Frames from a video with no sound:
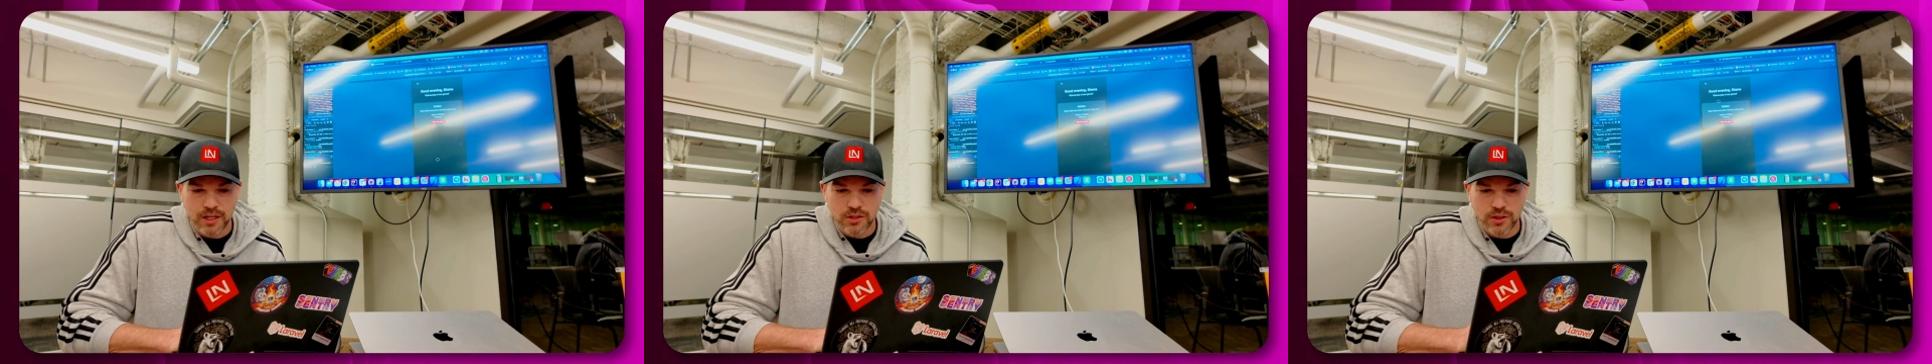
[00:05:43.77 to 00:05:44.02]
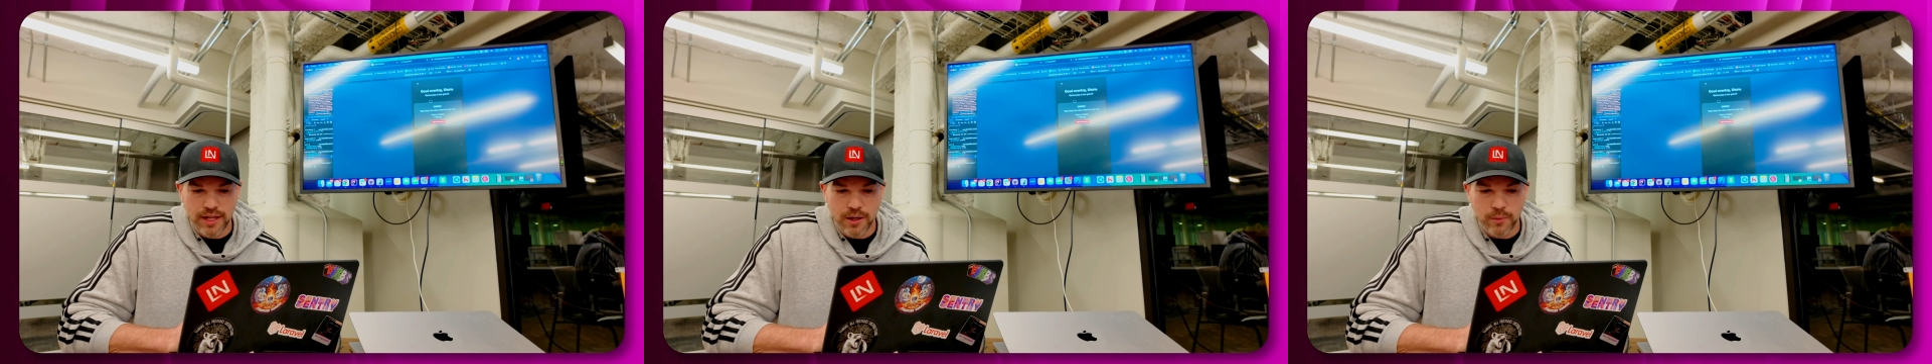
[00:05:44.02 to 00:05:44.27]

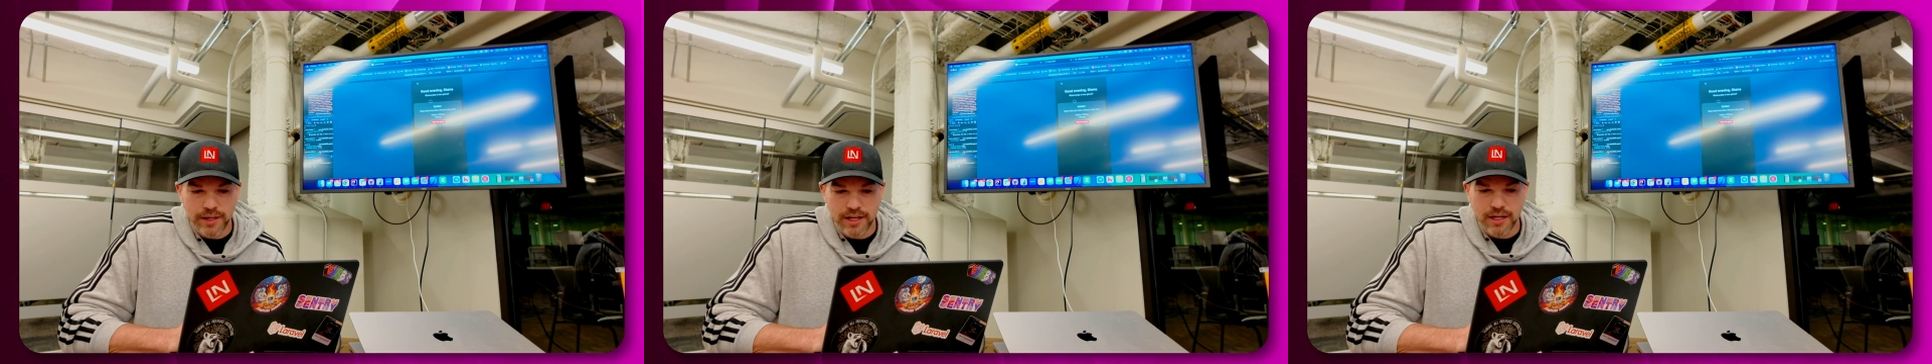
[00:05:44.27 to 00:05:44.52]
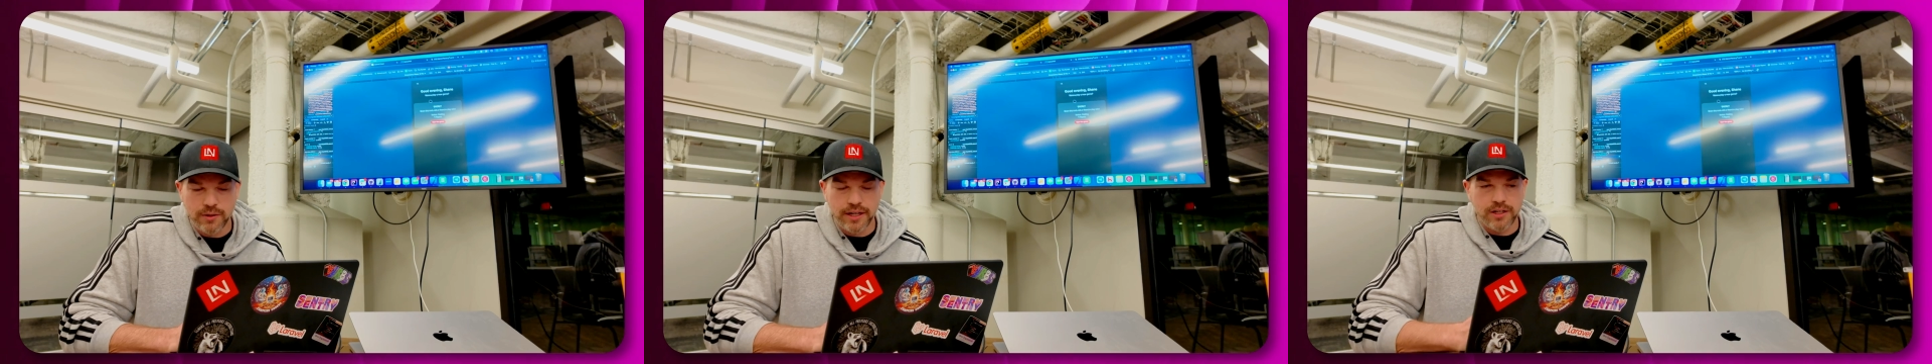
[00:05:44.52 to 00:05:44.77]
So that went
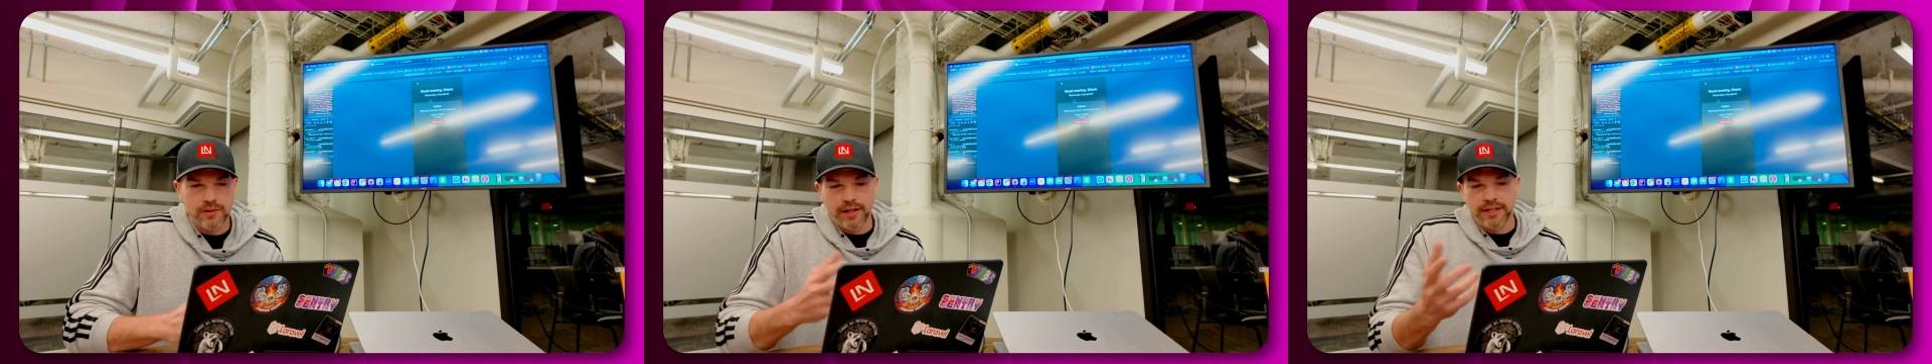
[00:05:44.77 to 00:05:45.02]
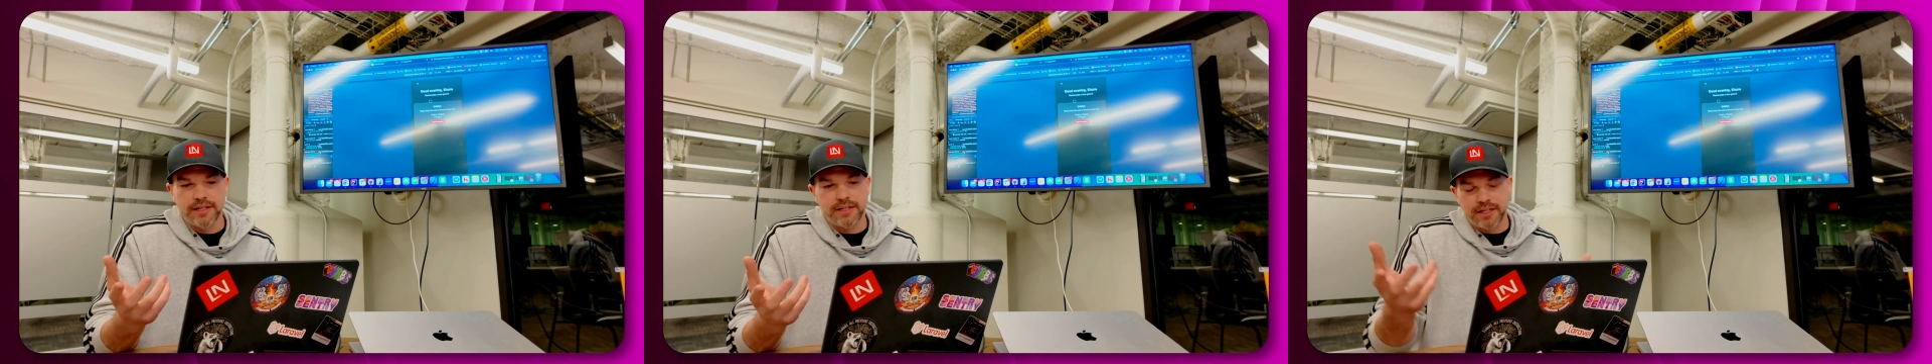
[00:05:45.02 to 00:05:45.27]
out,
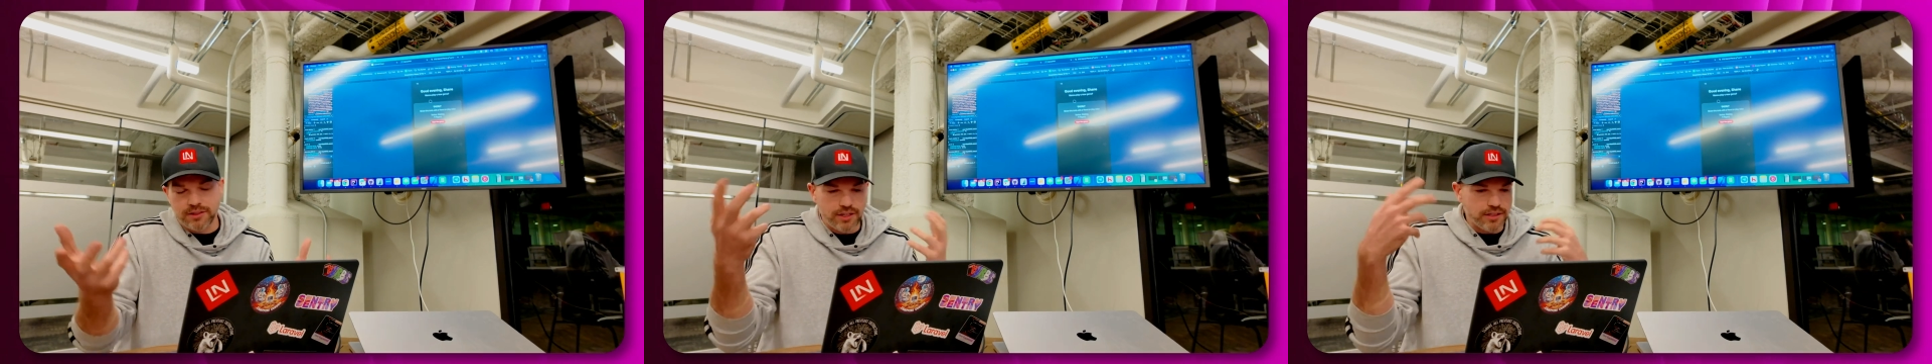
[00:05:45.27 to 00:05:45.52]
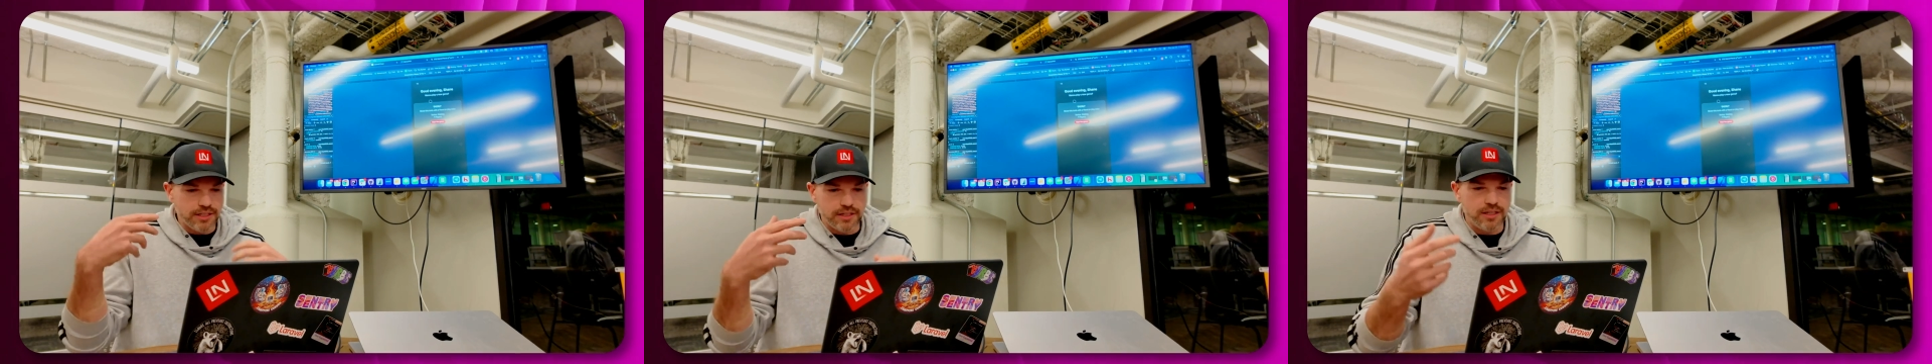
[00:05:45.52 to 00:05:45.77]
it
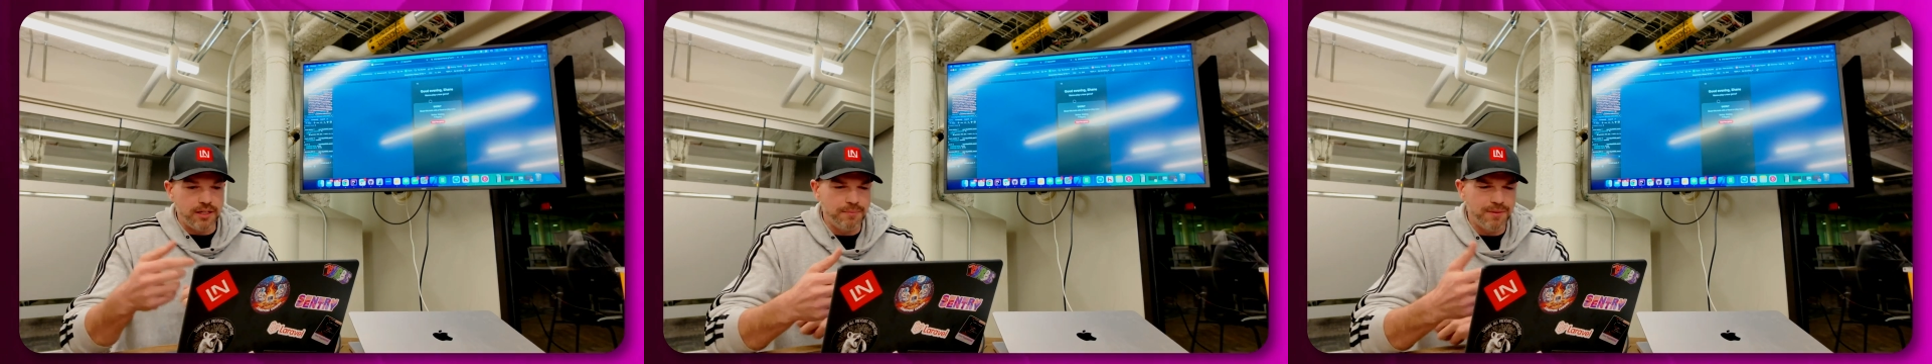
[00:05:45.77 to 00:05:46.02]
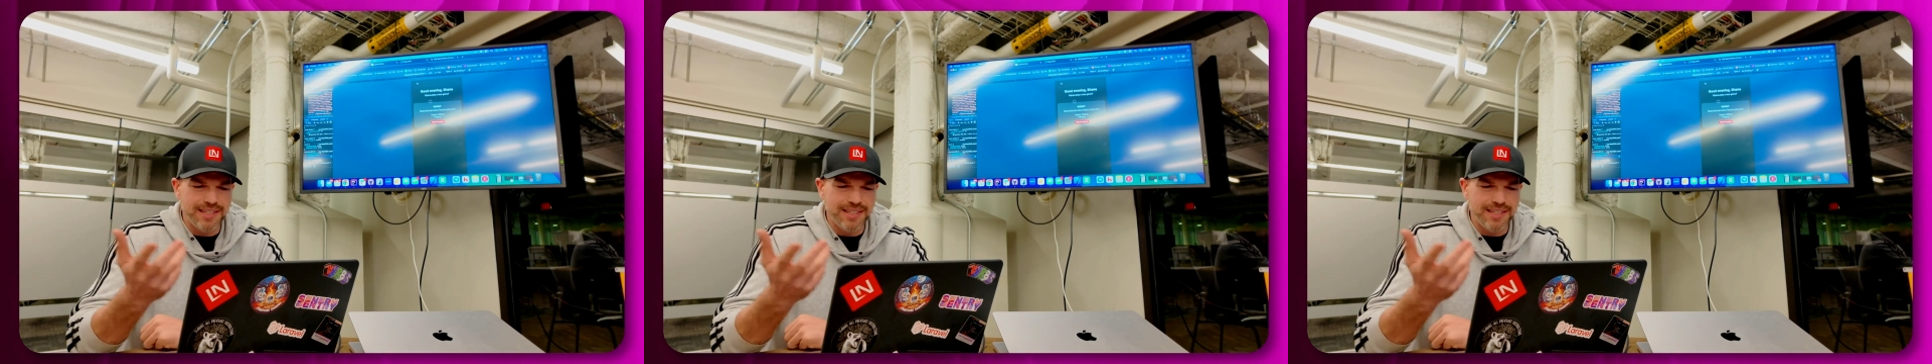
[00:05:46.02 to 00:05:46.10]
sucked in